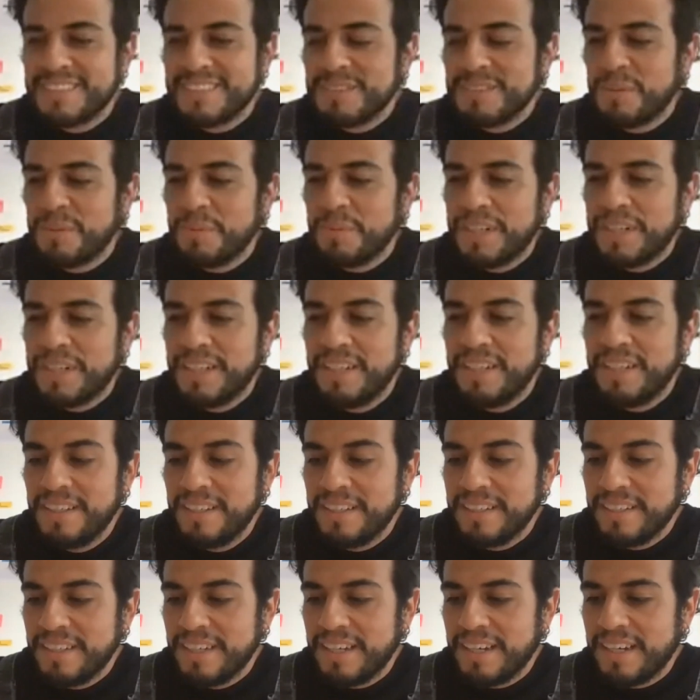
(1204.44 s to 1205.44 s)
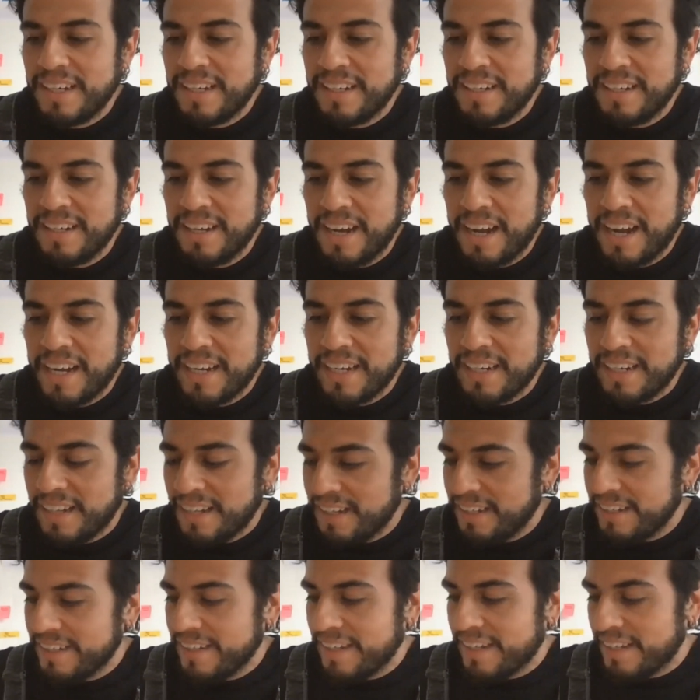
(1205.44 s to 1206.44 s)
somewhere. Yeah.
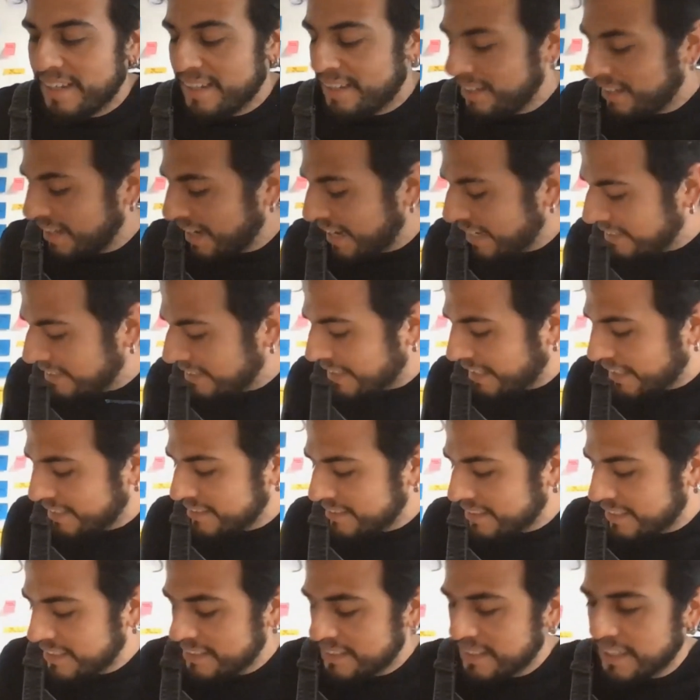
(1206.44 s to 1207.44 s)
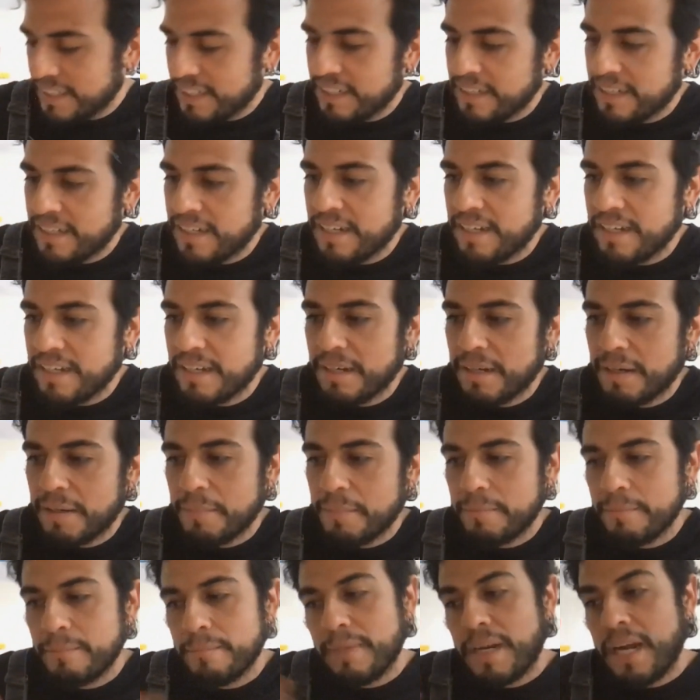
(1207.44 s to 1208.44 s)
And there is
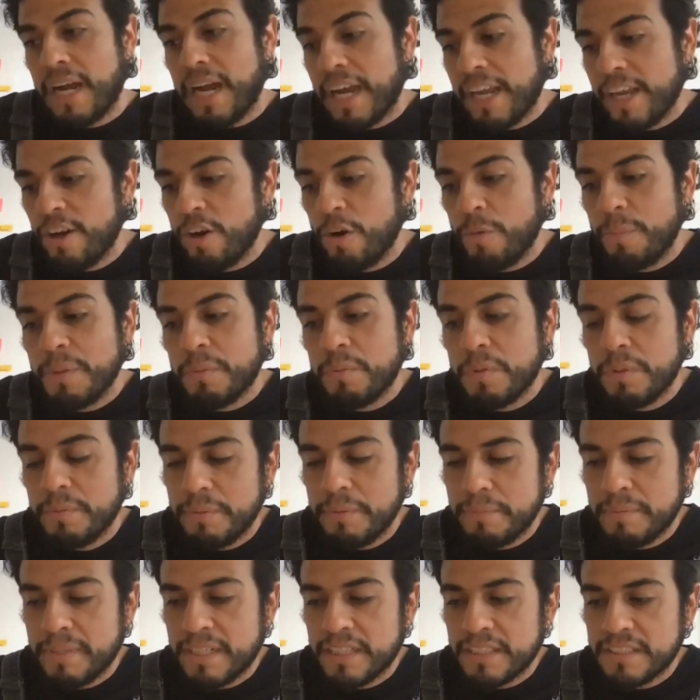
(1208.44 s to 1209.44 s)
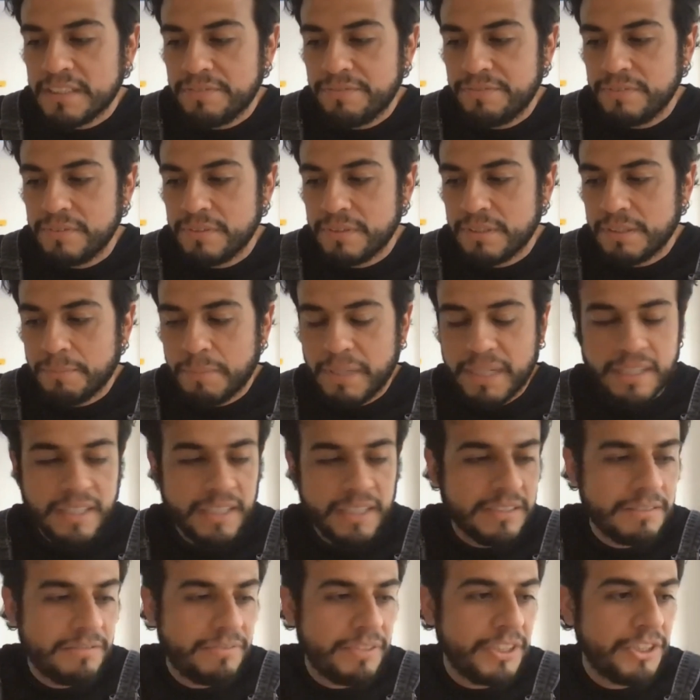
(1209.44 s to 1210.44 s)
I hope it will be my
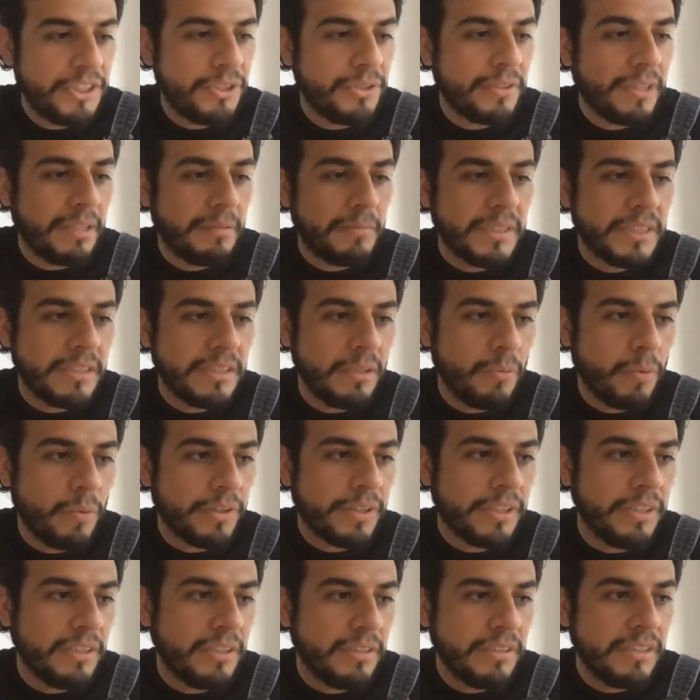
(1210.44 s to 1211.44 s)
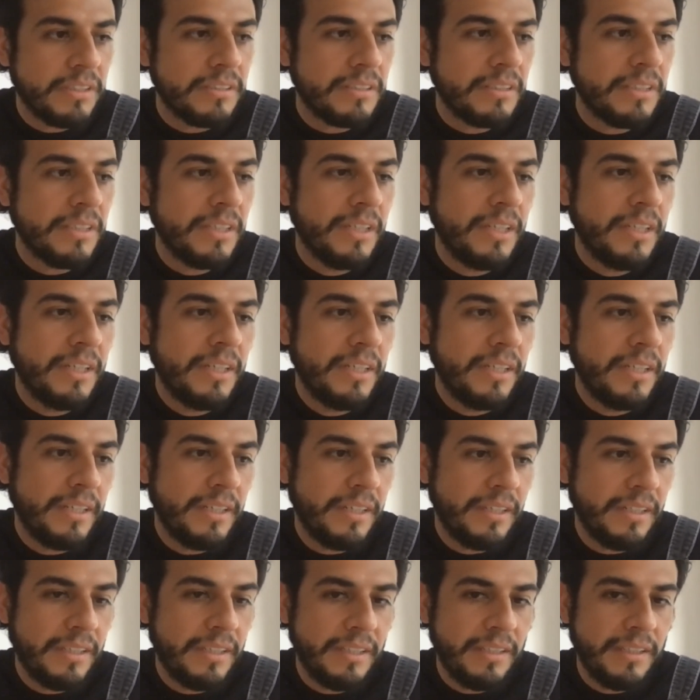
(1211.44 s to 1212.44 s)
next feature. I'm still working on it,
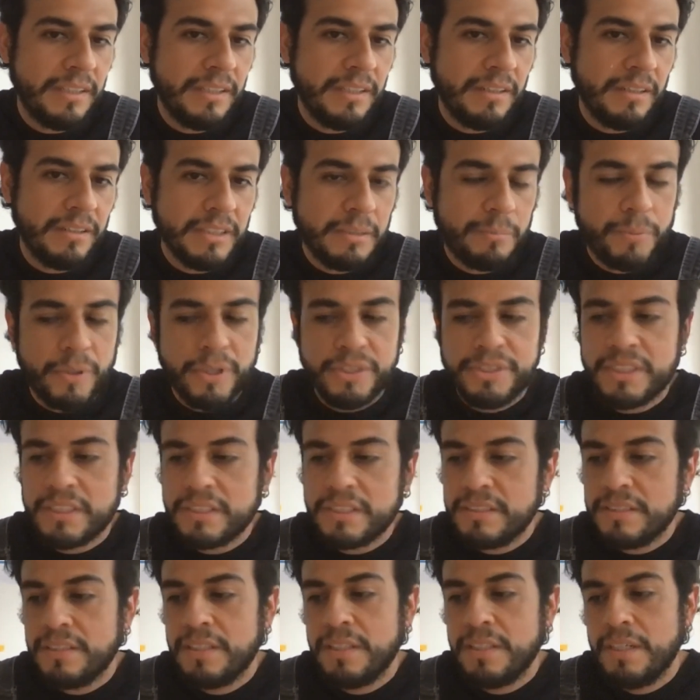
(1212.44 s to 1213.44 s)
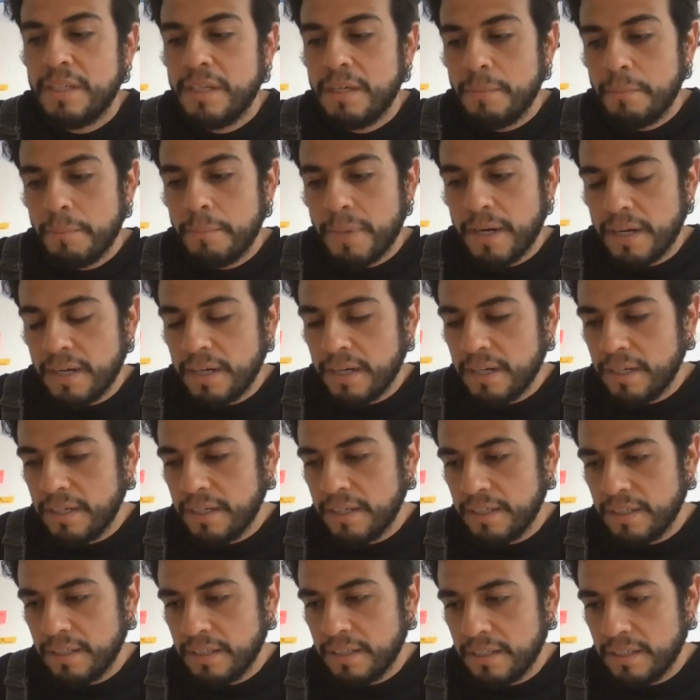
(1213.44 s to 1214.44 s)
on the project,
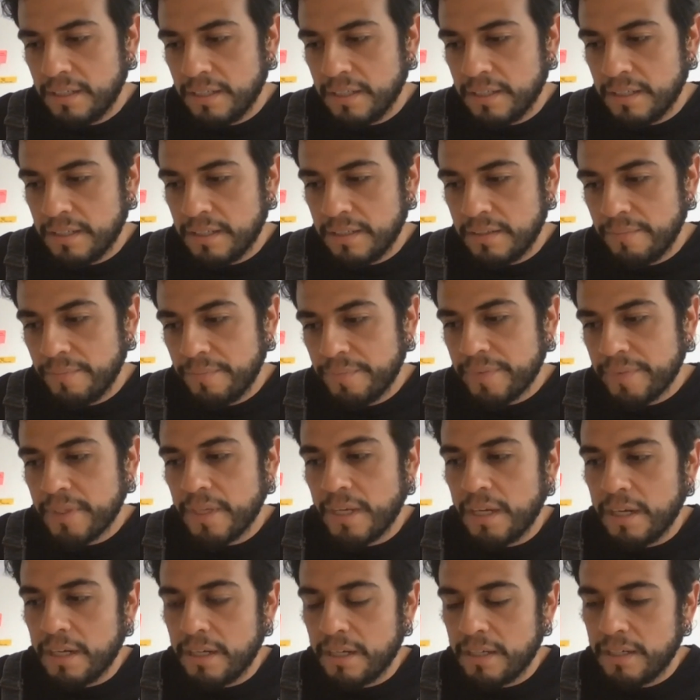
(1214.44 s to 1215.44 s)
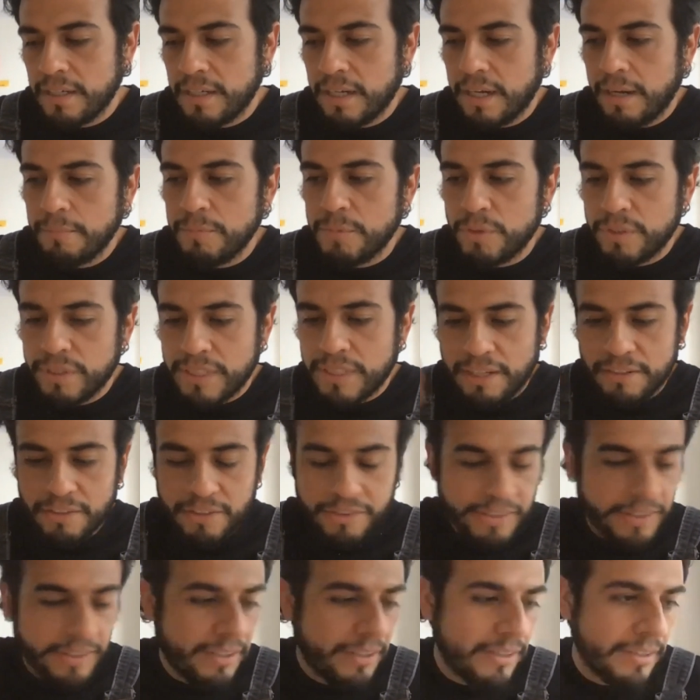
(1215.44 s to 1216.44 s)
but I'm doing
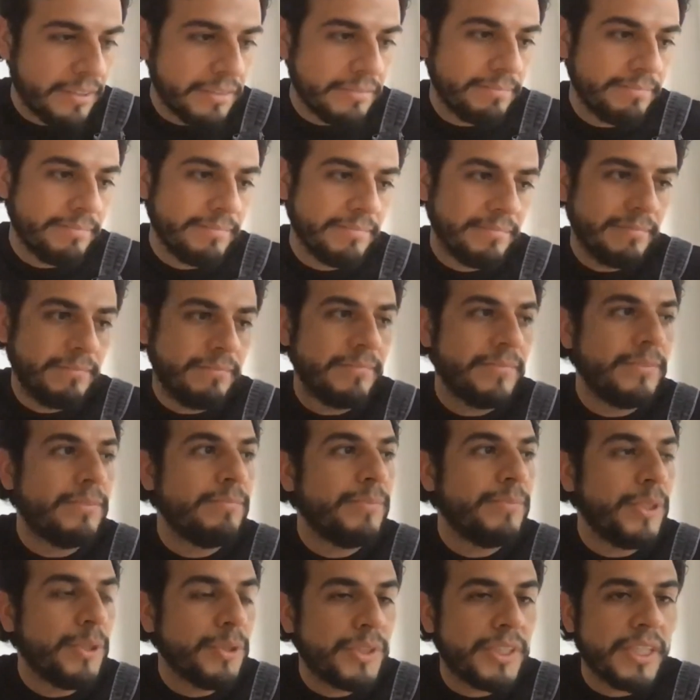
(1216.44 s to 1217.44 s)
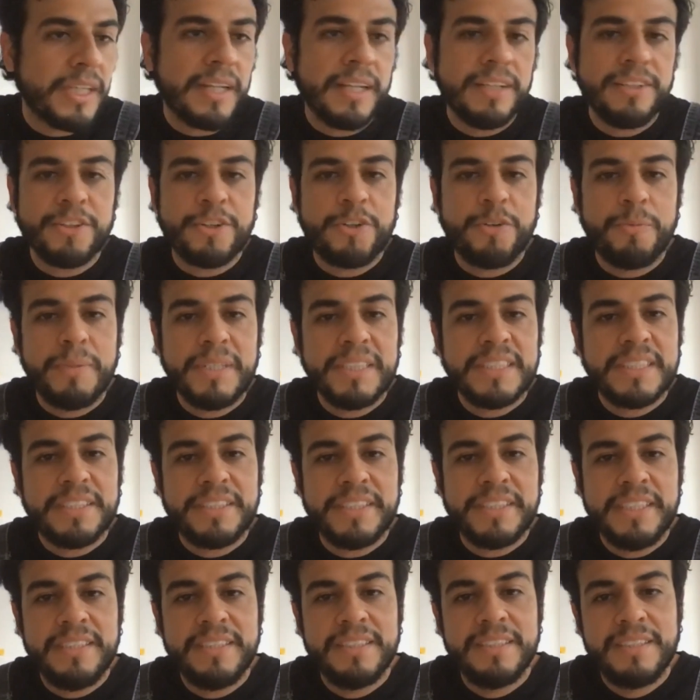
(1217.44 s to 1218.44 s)
another musical
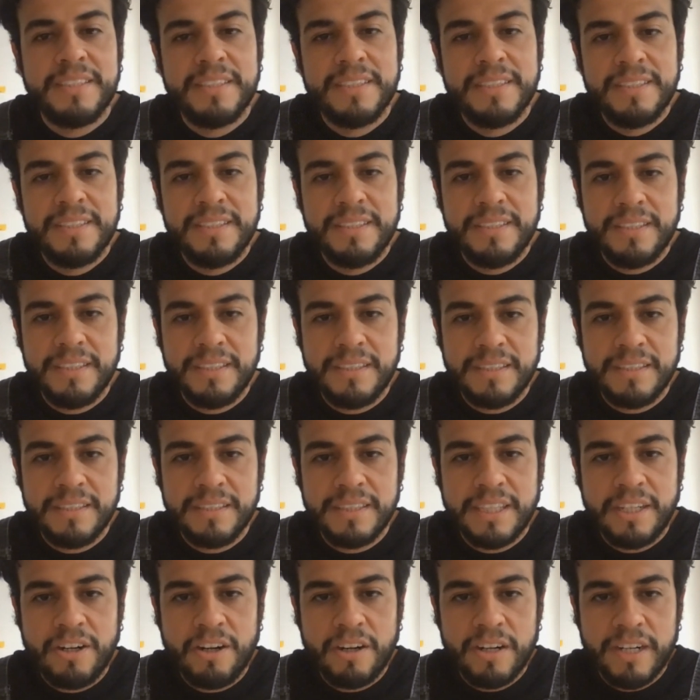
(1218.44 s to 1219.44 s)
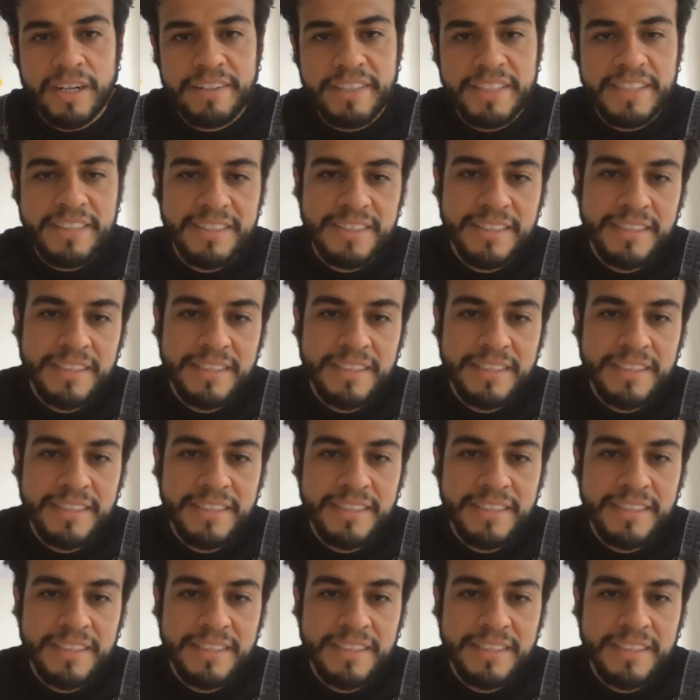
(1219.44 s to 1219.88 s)
documentary in Hungary,